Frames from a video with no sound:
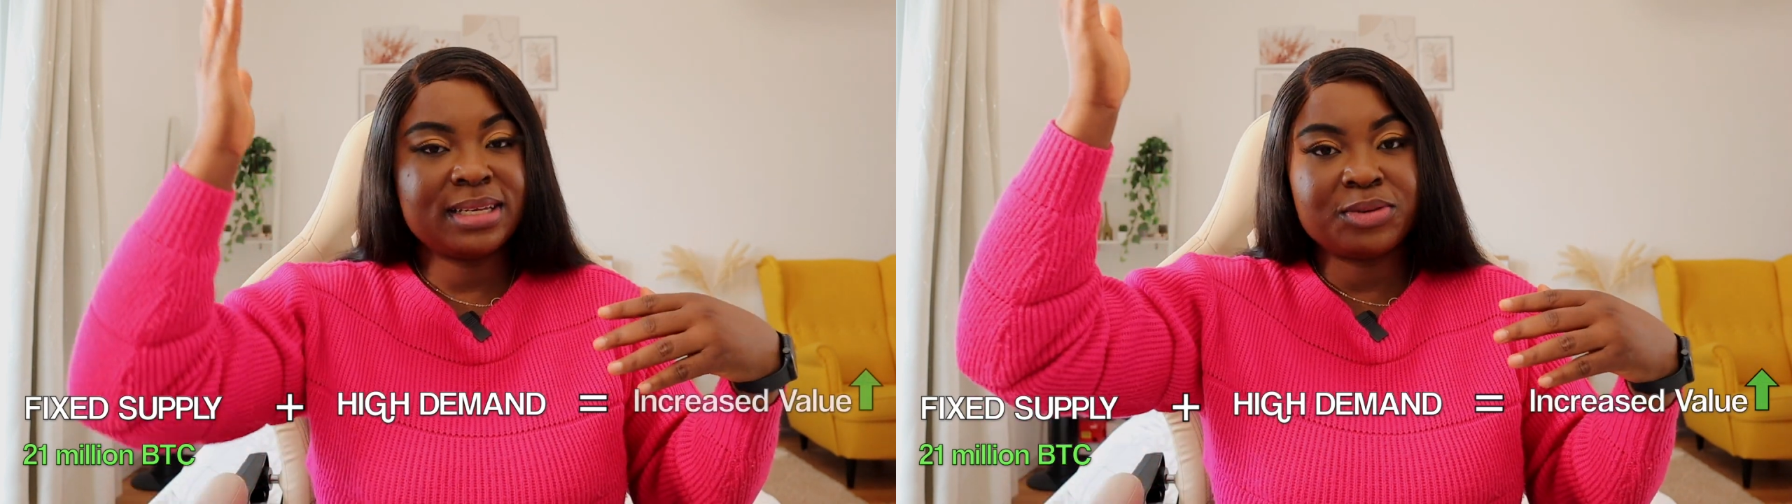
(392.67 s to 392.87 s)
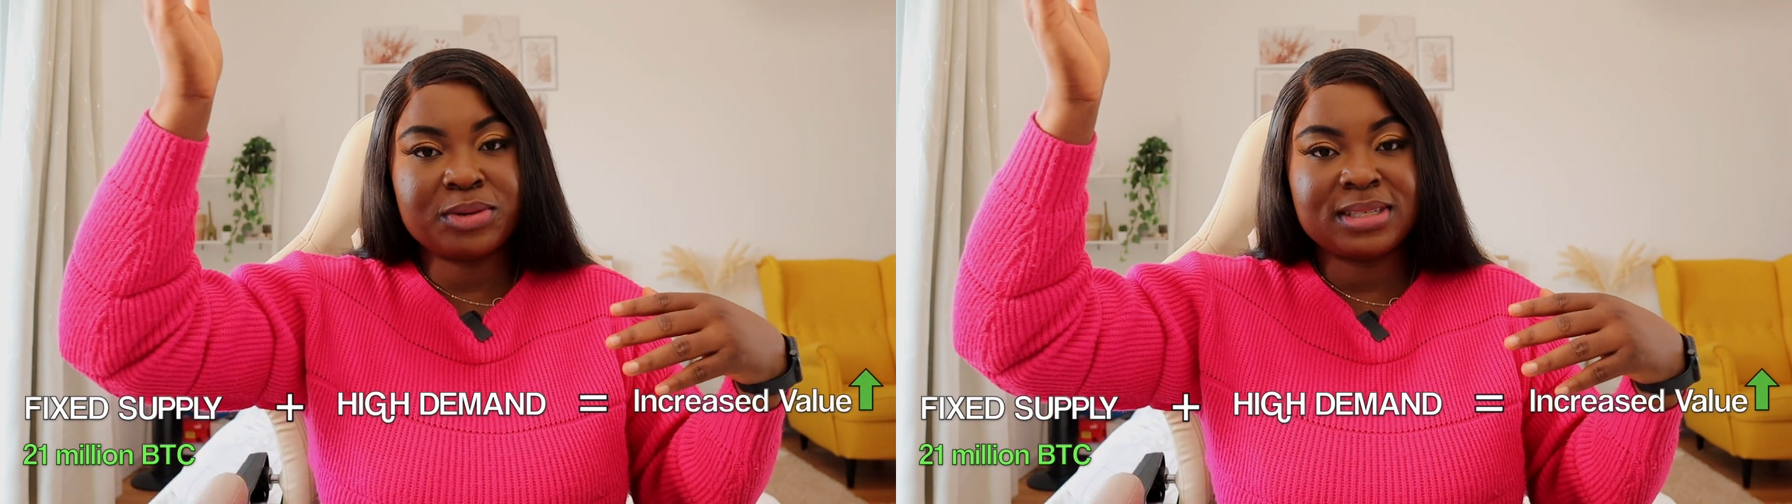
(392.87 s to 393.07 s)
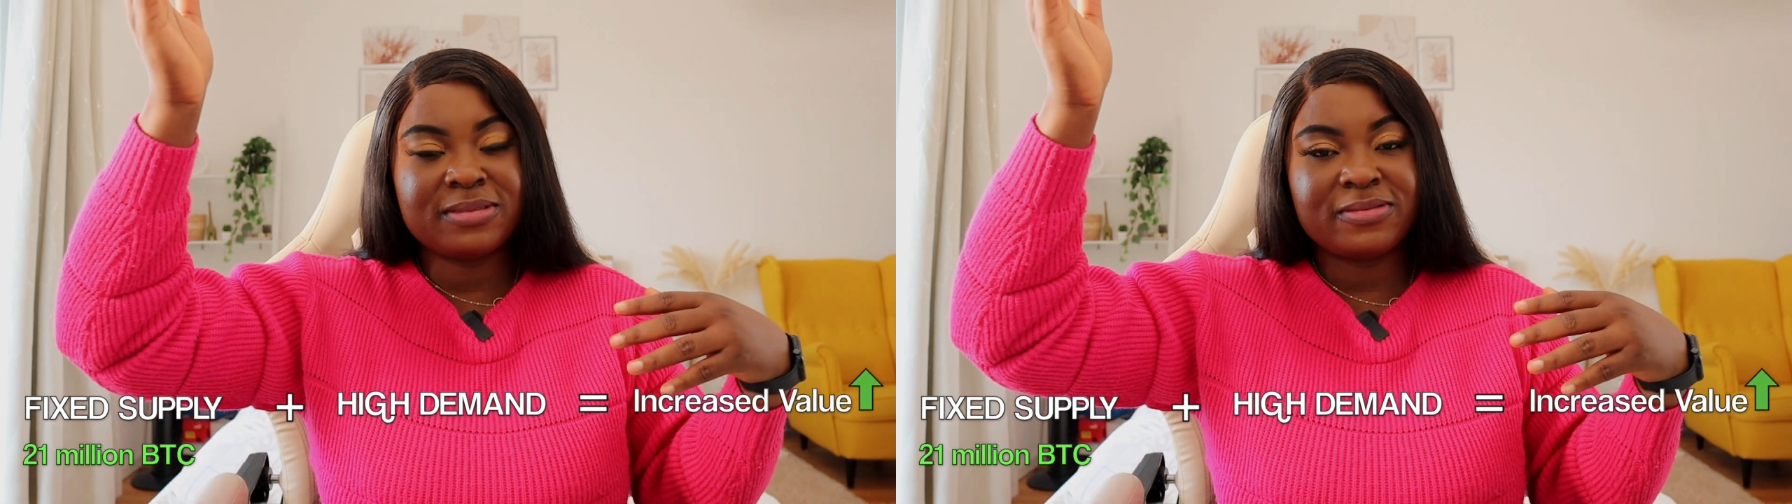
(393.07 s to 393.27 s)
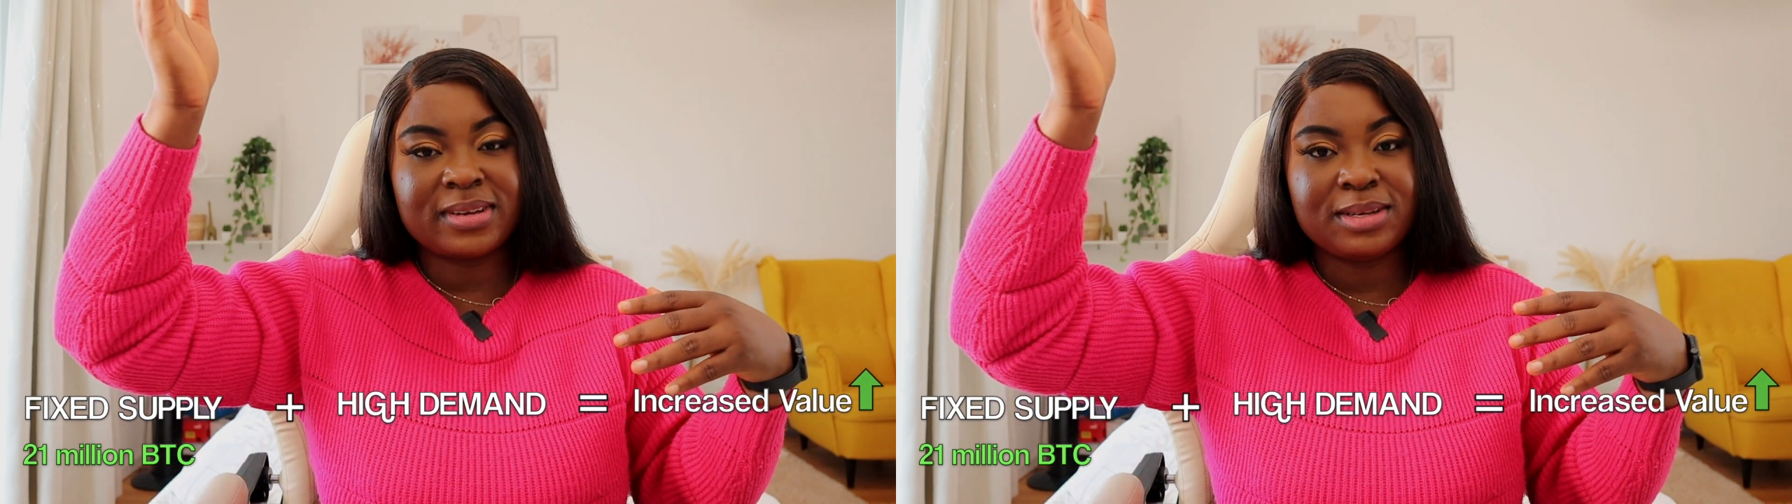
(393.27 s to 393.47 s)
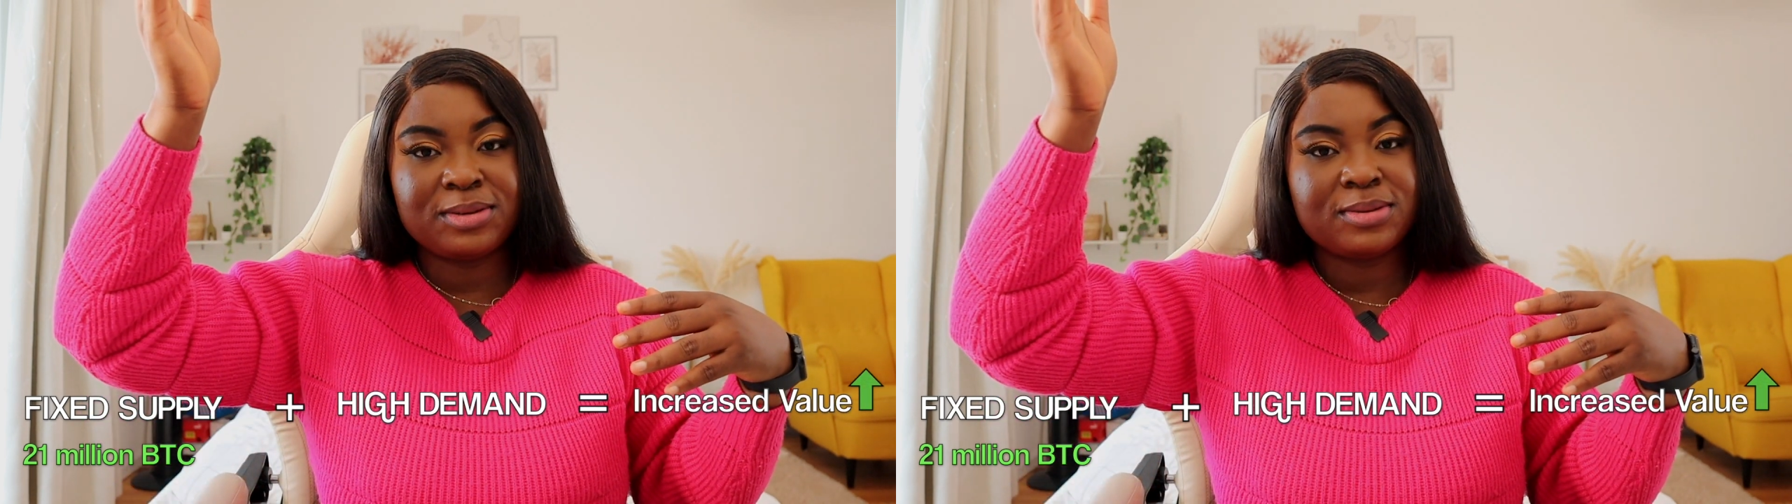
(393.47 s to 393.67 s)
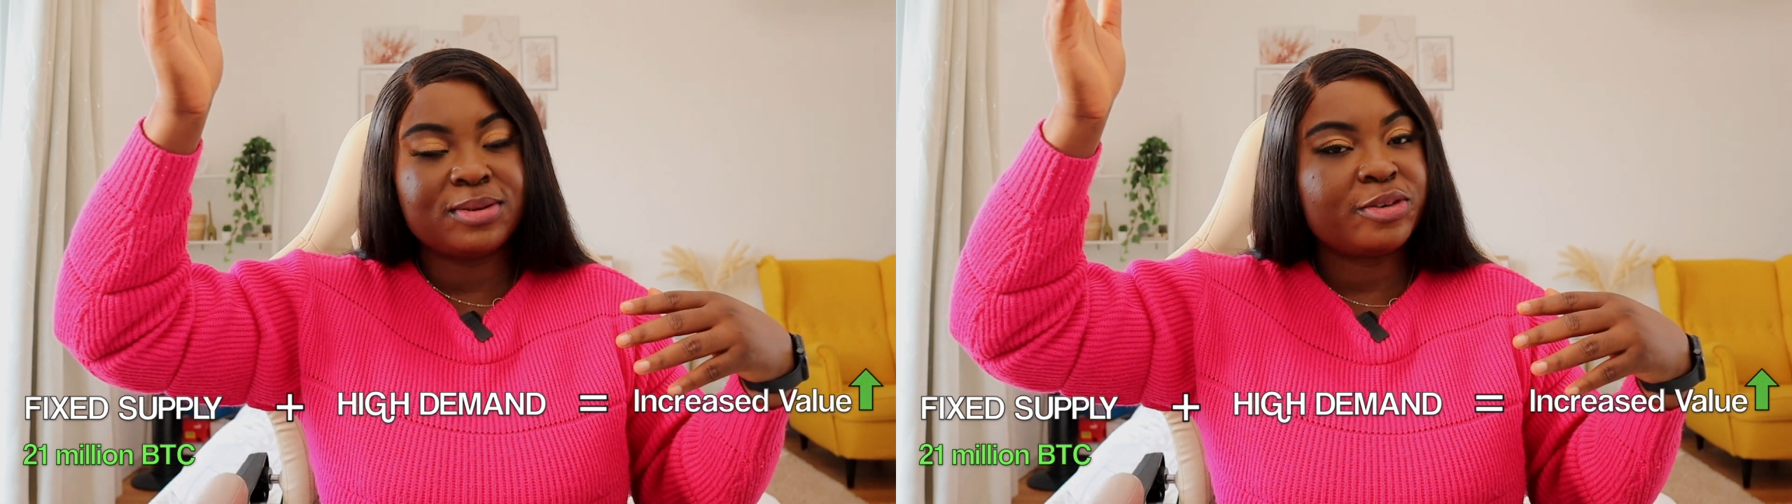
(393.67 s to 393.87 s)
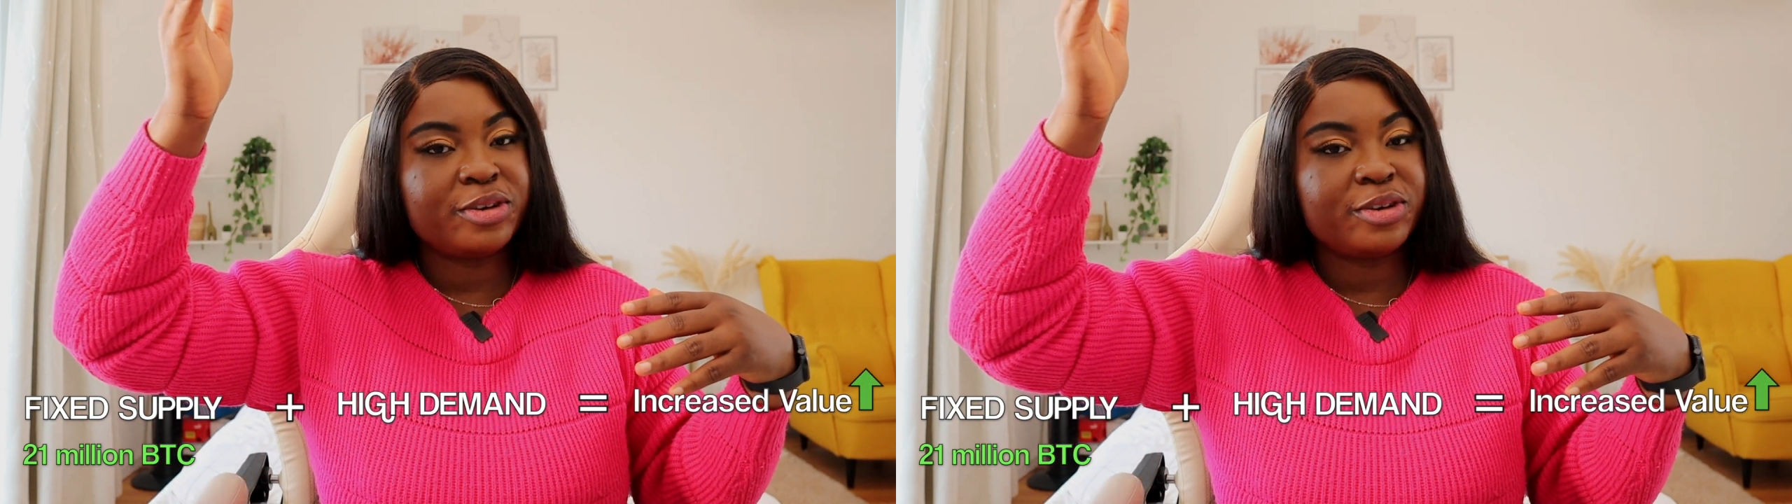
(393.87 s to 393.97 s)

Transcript: increase in value,